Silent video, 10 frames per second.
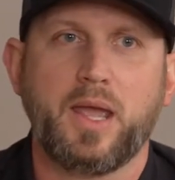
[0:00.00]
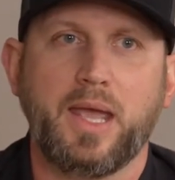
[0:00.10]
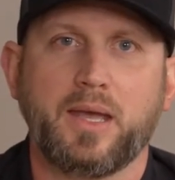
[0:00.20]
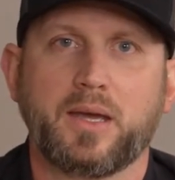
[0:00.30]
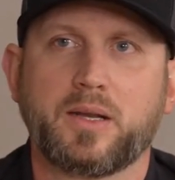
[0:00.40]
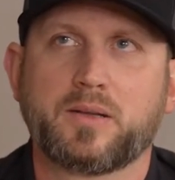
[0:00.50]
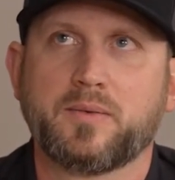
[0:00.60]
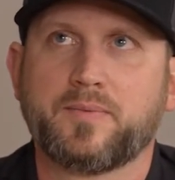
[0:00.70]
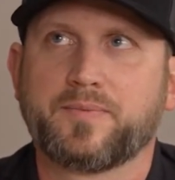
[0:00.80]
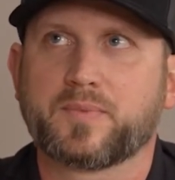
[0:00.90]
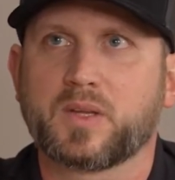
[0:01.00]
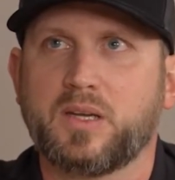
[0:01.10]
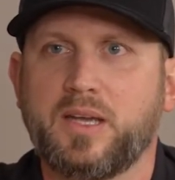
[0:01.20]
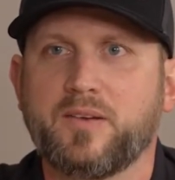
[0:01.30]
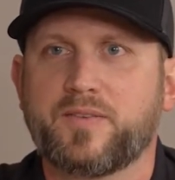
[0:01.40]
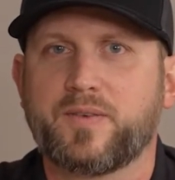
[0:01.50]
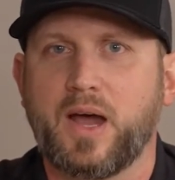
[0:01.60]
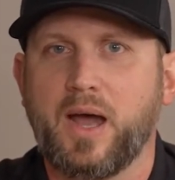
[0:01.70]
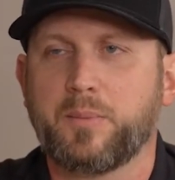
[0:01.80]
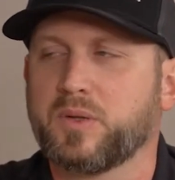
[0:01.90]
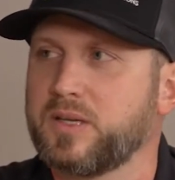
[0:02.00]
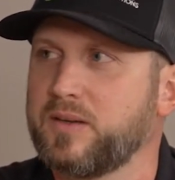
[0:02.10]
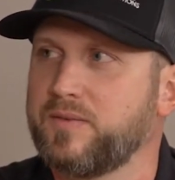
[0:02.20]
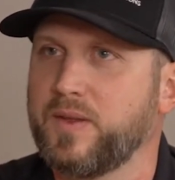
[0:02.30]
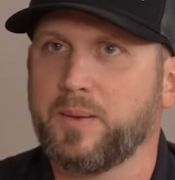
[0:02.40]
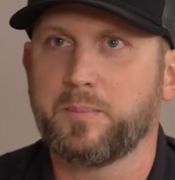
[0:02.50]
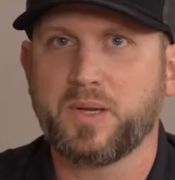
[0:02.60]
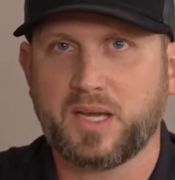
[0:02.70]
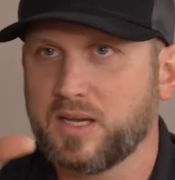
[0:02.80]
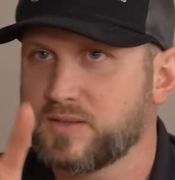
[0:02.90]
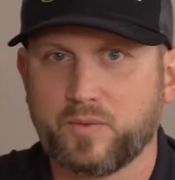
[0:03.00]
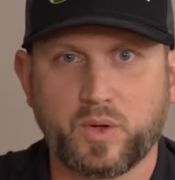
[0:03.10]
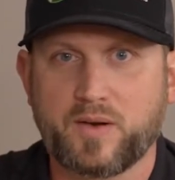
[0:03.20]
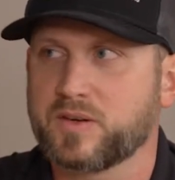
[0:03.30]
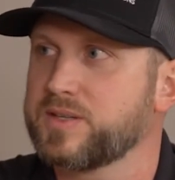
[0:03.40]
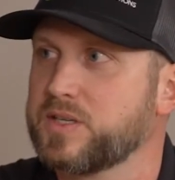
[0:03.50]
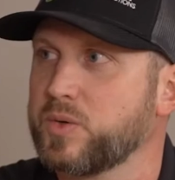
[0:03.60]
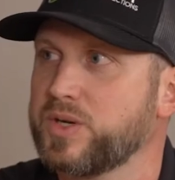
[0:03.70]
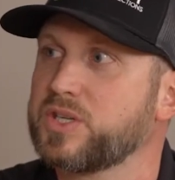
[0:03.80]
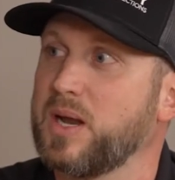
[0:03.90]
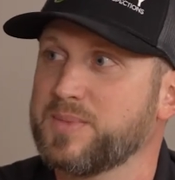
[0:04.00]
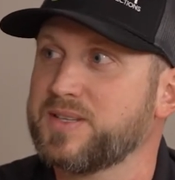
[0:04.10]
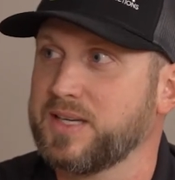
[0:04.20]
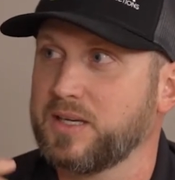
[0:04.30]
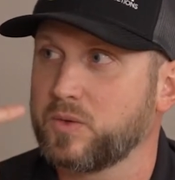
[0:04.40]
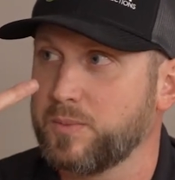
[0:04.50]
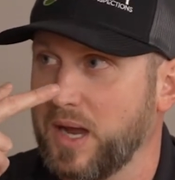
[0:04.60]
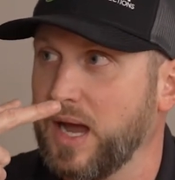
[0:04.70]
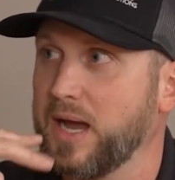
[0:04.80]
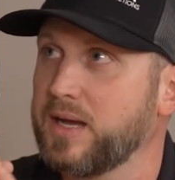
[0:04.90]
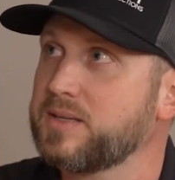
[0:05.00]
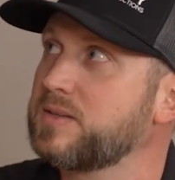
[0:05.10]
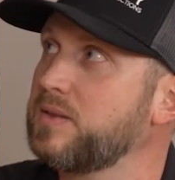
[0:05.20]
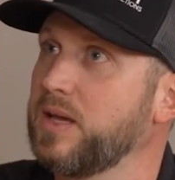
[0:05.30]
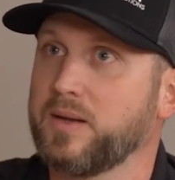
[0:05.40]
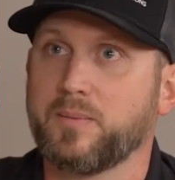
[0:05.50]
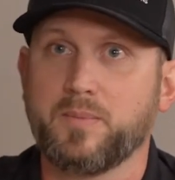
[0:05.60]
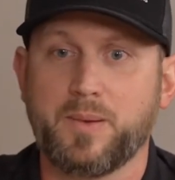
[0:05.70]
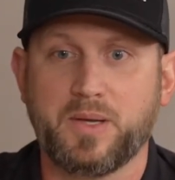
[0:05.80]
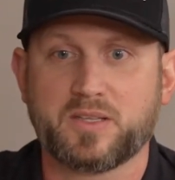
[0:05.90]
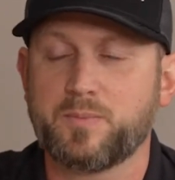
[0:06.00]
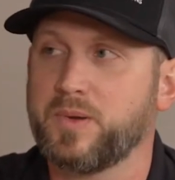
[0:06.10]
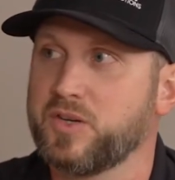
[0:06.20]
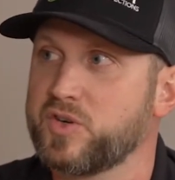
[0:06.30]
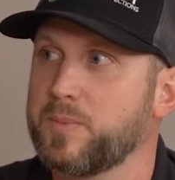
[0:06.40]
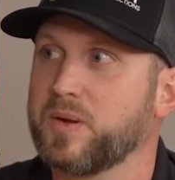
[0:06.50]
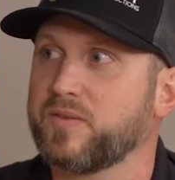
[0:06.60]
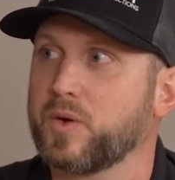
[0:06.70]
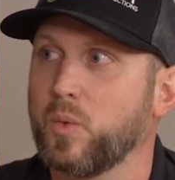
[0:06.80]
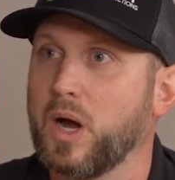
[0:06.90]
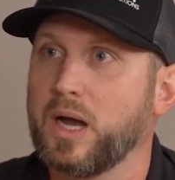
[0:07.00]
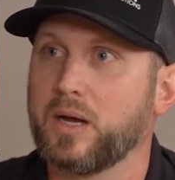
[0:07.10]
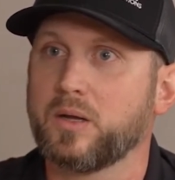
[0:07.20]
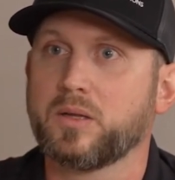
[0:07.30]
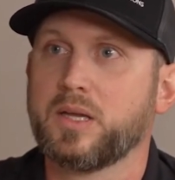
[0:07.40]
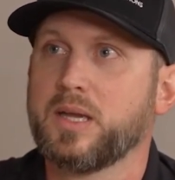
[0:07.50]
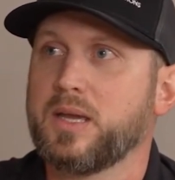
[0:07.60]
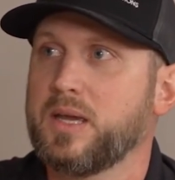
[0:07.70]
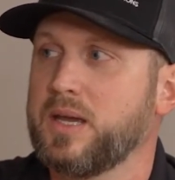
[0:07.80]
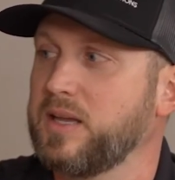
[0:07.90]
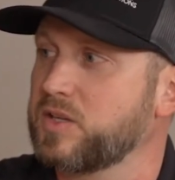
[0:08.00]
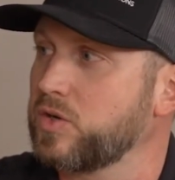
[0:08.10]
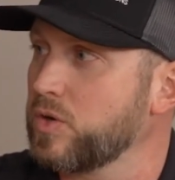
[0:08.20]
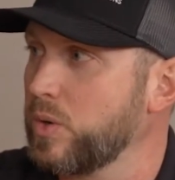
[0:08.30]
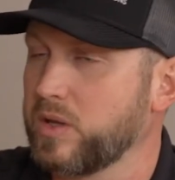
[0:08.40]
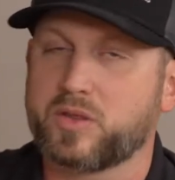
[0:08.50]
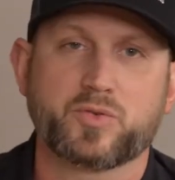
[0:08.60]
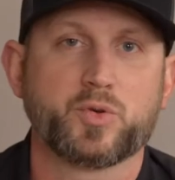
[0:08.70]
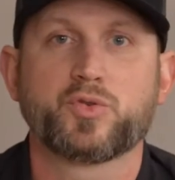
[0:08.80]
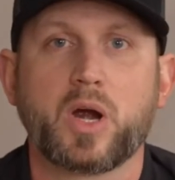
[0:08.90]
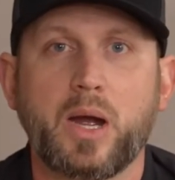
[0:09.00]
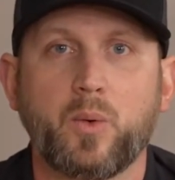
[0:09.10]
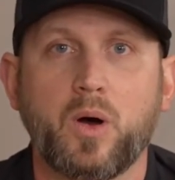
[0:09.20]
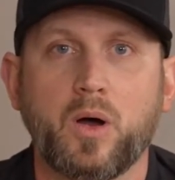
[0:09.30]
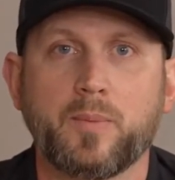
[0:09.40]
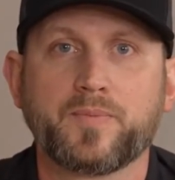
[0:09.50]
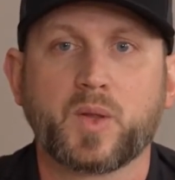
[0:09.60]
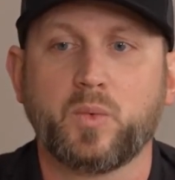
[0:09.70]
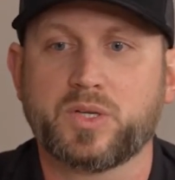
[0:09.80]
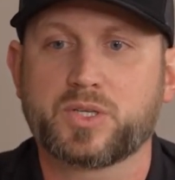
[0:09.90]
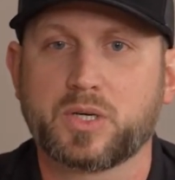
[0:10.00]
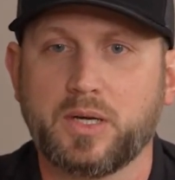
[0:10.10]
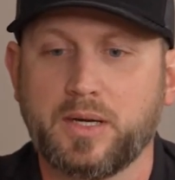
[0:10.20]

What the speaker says: And if I believe that because of whatever situation I'm seeing with my eyes, that maybe it's been dripping for a while, it's growing through drywall, which